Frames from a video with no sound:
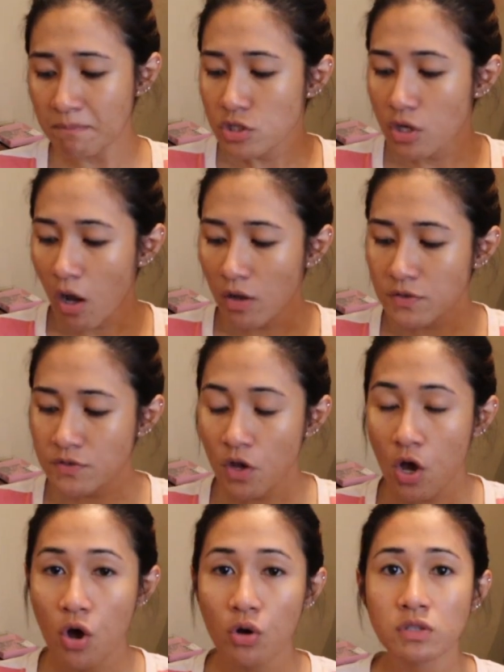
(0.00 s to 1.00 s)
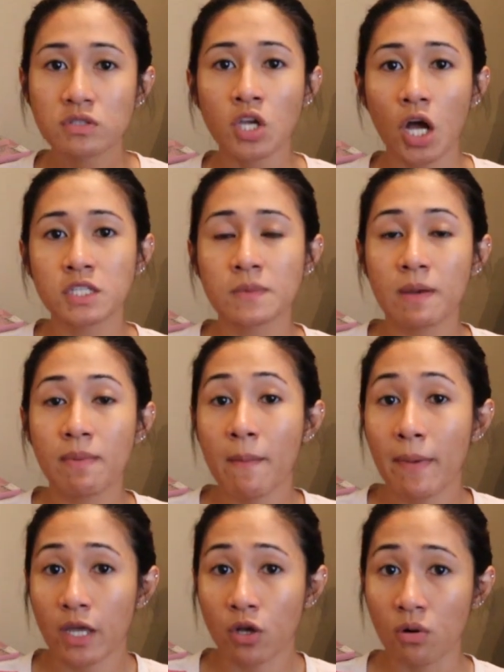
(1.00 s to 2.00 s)
She also talked to me
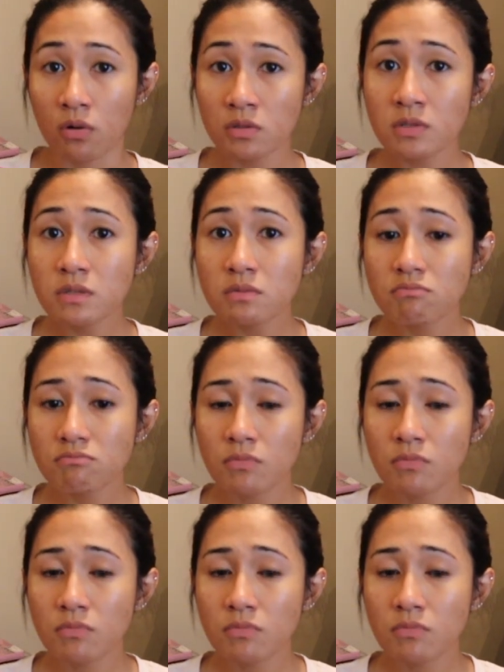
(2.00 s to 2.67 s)
about my goals.